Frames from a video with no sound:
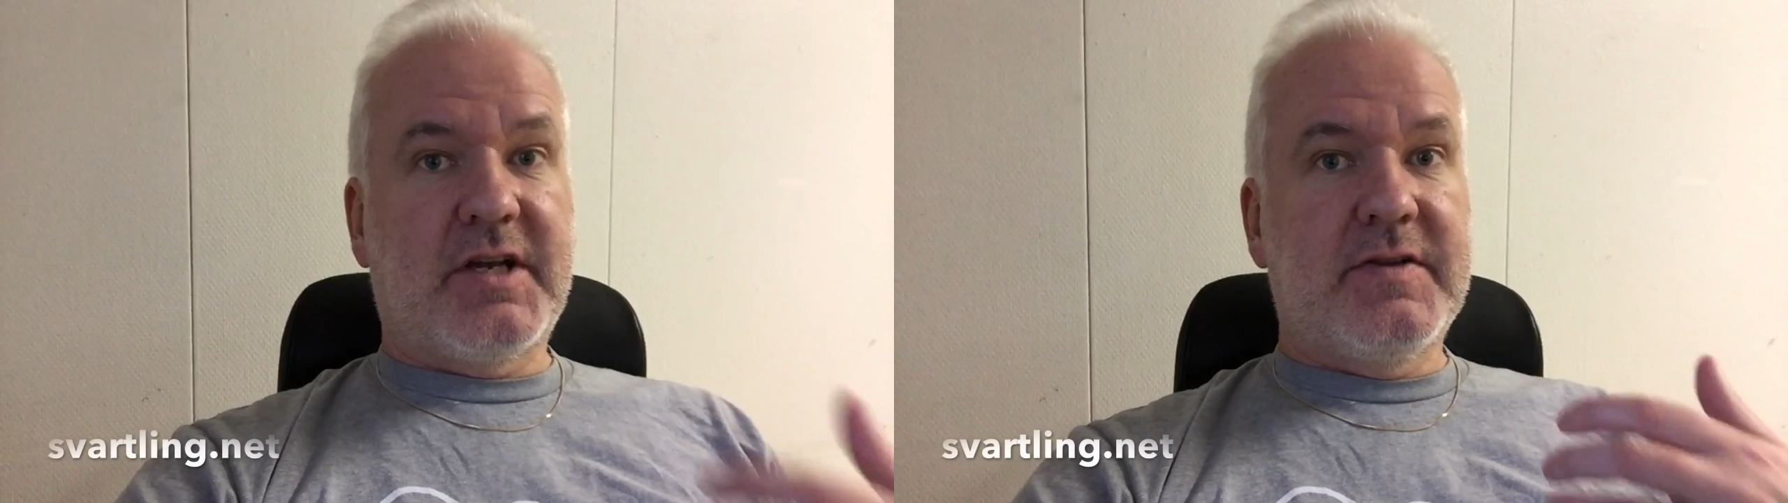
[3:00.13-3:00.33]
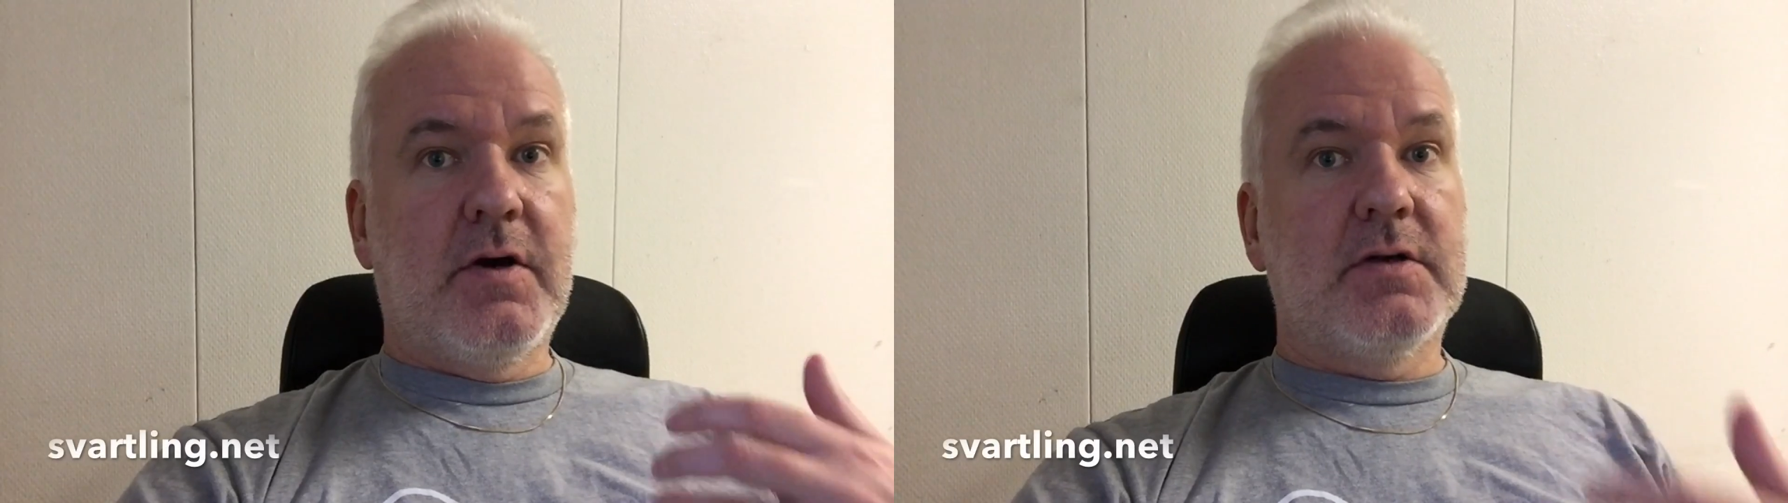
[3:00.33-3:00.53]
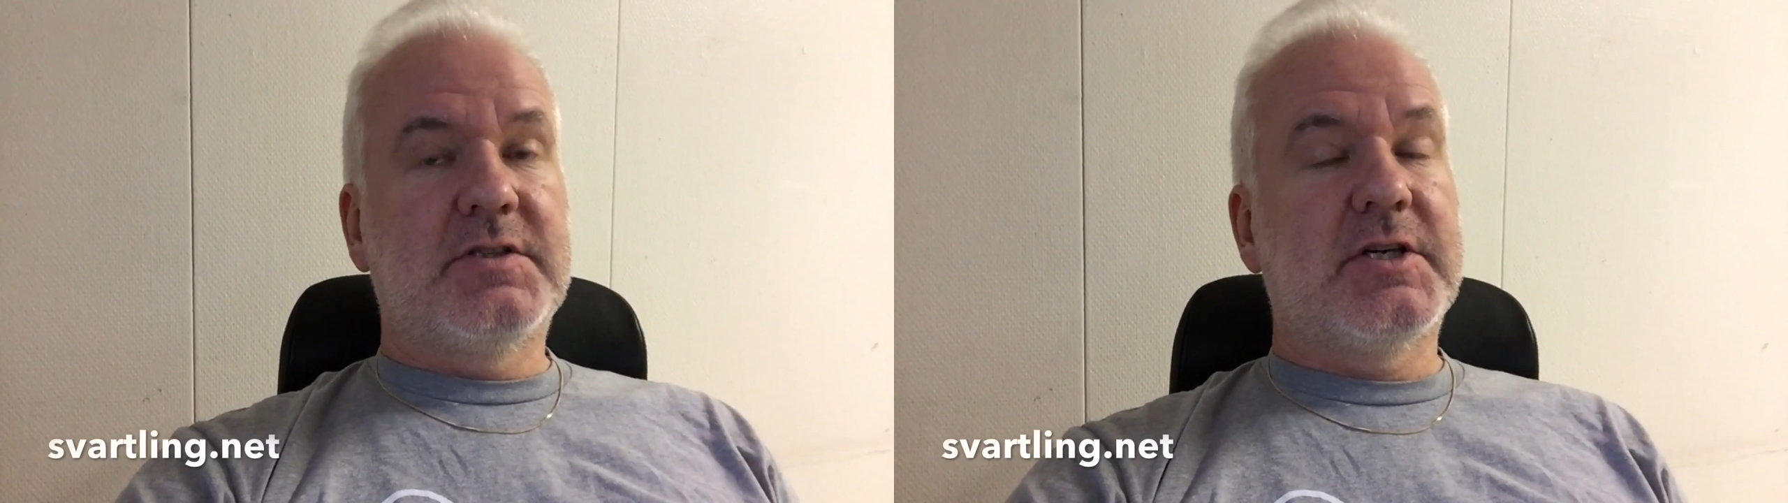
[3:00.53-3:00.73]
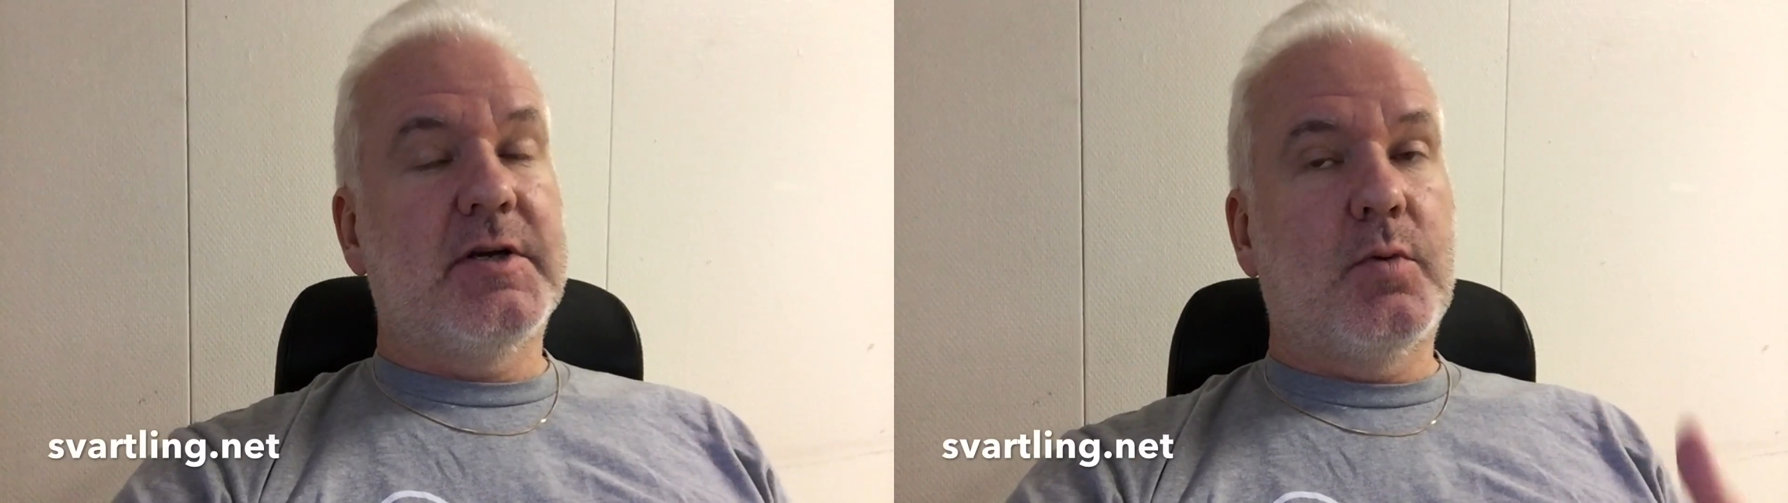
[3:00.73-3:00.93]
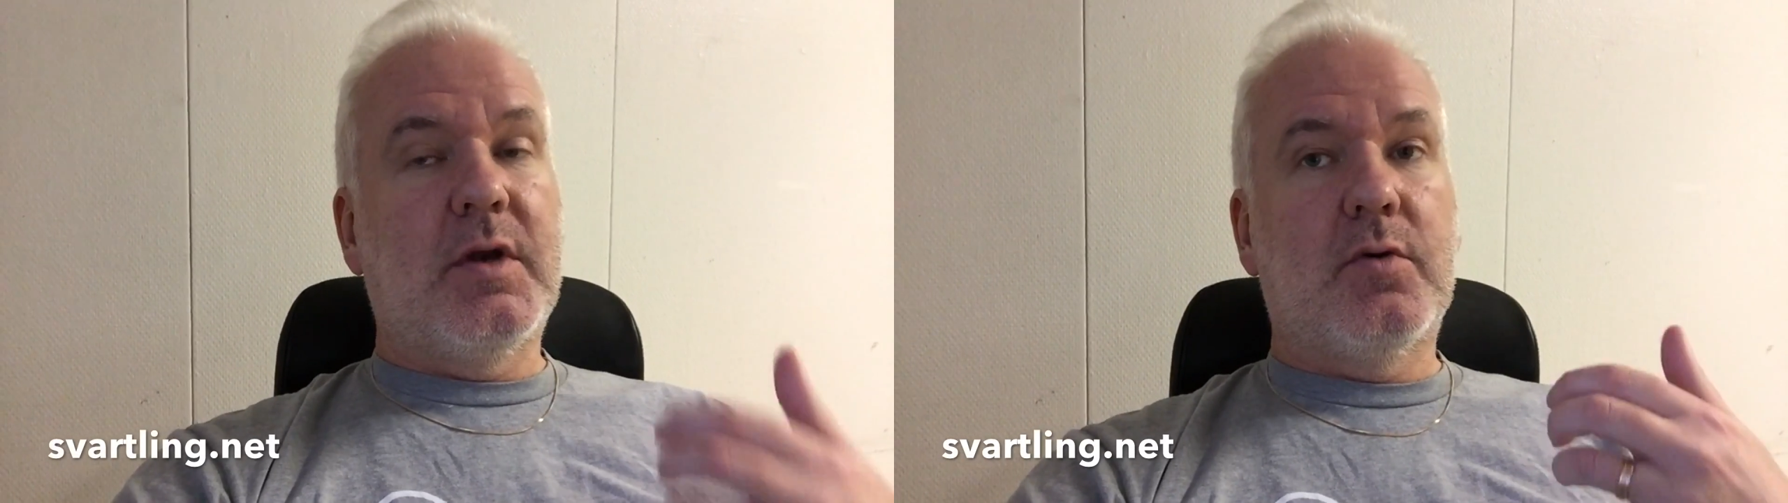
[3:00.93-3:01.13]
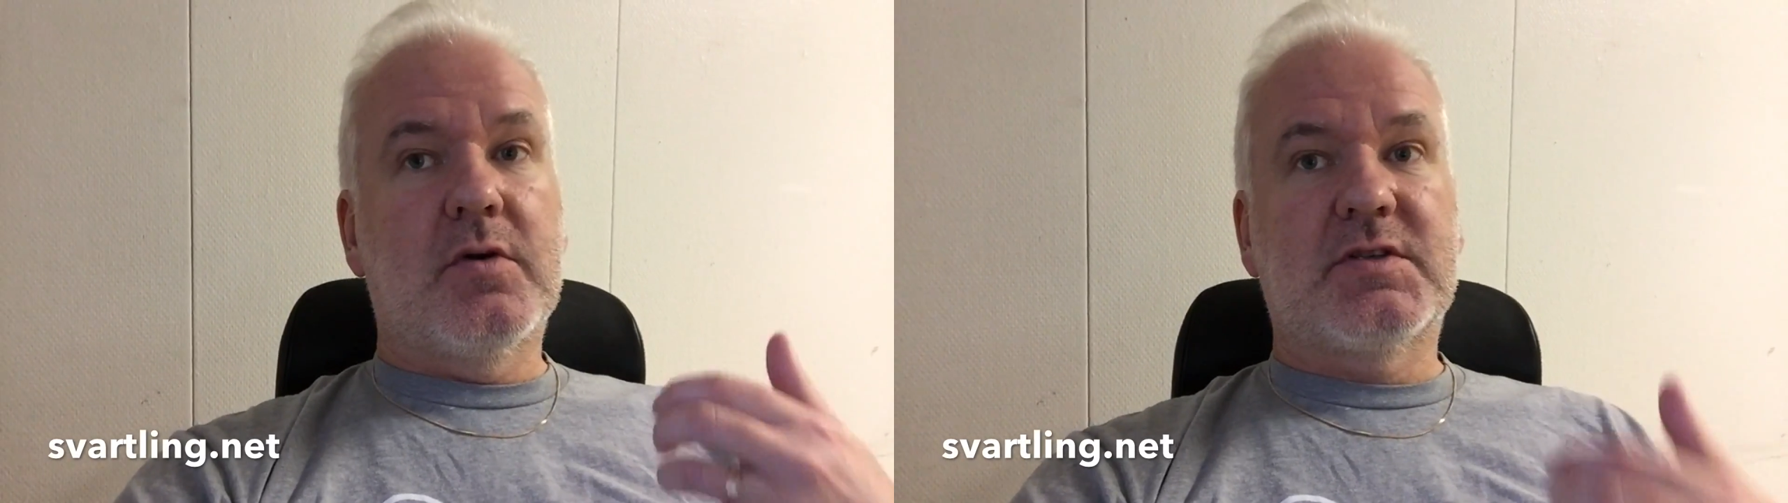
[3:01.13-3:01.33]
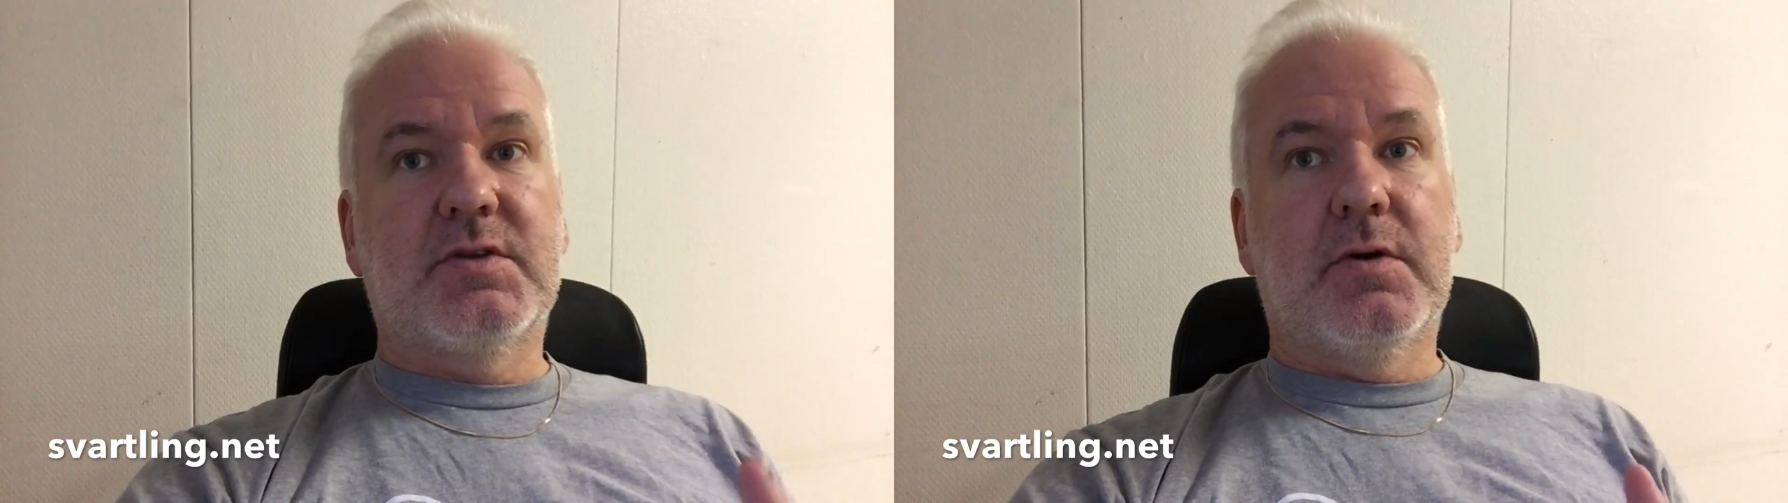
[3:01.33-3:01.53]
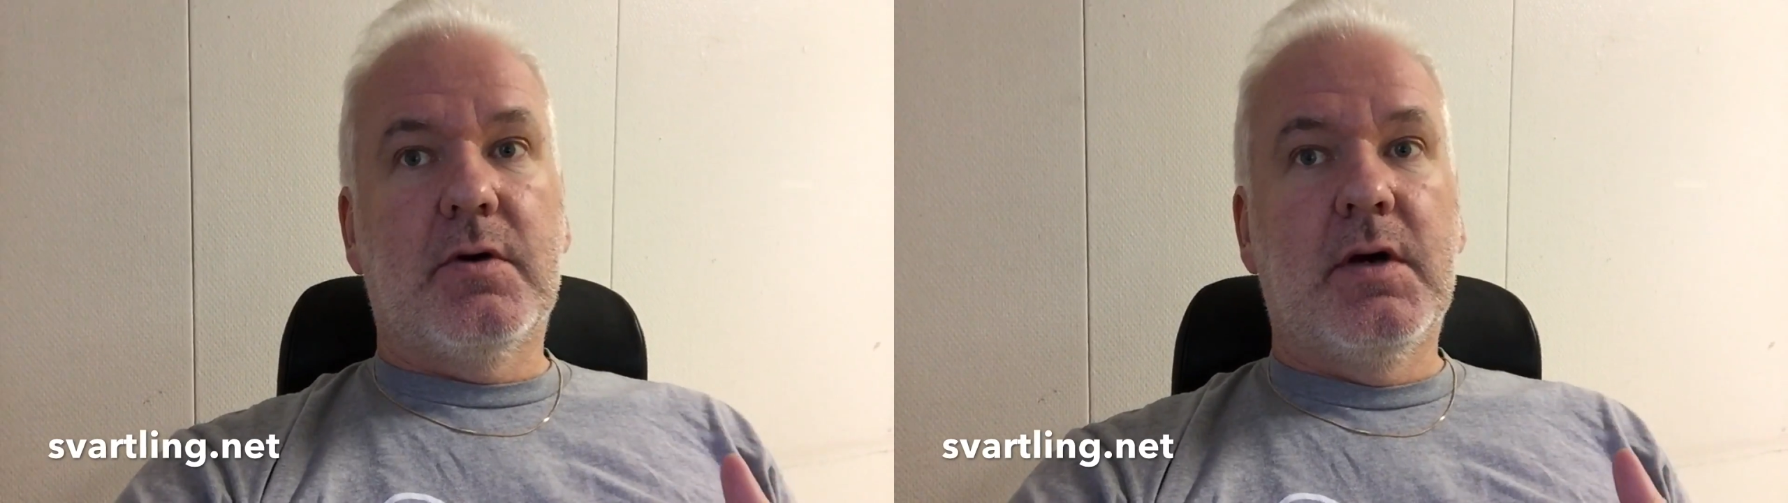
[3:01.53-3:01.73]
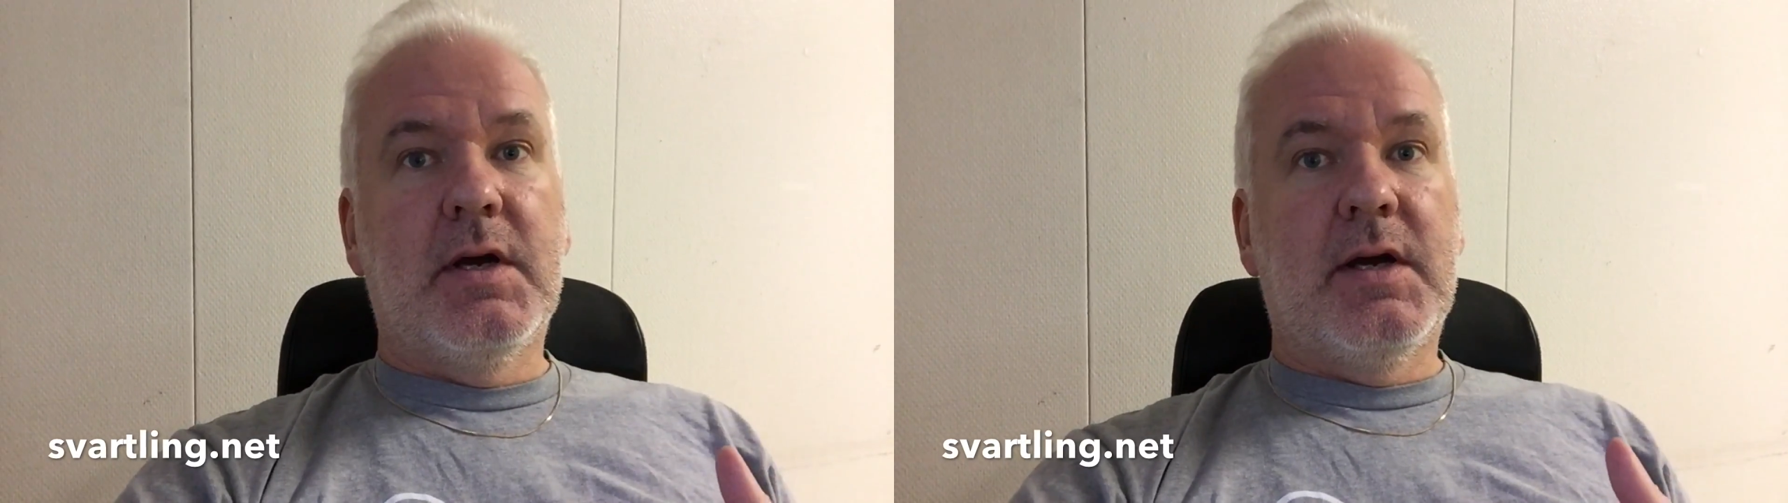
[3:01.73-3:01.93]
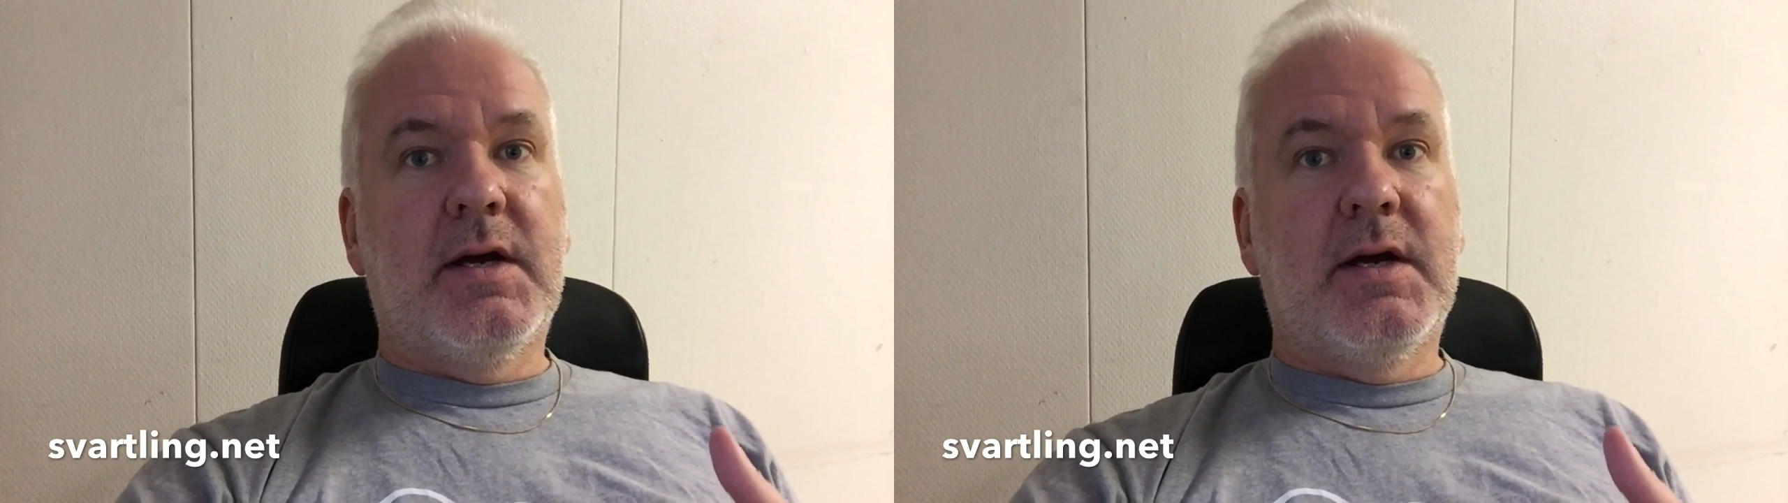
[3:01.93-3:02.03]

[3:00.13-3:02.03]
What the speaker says: technology will also